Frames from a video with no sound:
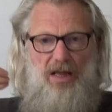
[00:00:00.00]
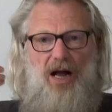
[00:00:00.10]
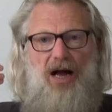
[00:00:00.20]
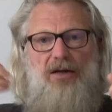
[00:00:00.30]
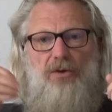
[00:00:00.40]

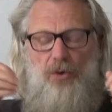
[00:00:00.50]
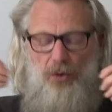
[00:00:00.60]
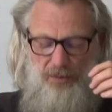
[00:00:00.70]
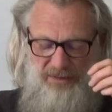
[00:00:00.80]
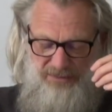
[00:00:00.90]
I
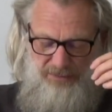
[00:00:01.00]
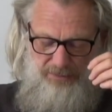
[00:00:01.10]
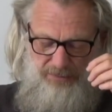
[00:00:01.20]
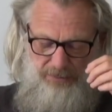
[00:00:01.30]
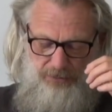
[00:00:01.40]
owe it
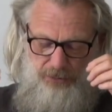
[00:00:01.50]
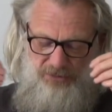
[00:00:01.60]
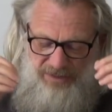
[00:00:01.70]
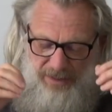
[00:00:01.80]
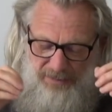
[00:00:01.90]
to
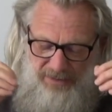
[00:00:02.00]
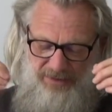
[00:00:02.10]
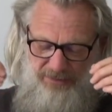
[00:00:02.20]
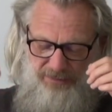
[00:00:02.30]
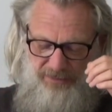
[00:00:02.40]

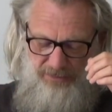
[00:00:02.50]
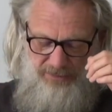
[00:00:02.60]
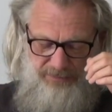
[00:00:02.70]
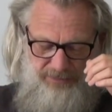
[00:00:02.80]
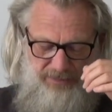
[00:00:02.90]
Japanese
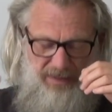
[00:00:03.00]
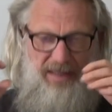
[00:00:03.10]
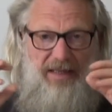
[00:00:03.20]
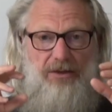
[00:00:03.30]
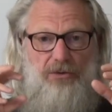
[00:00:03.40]
philosopher
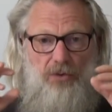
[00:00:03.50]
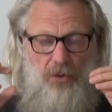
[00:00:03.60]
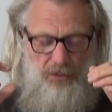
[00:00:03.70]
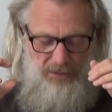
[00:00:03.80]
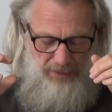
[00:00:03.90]
Eiko
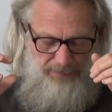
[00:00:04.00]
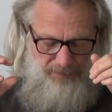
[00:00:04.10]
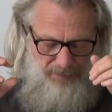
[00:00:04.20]
Honda